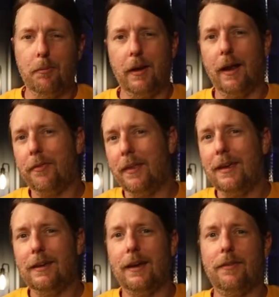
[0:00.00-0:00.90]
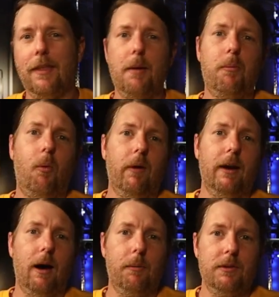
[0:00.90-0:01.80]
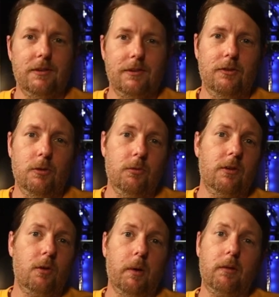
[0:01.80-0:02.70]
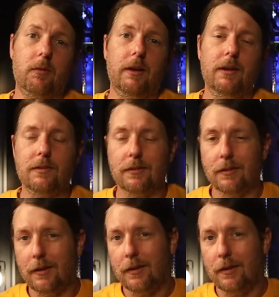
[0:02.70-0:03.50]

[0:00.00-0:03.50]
but I think at that point I would just use the quick release,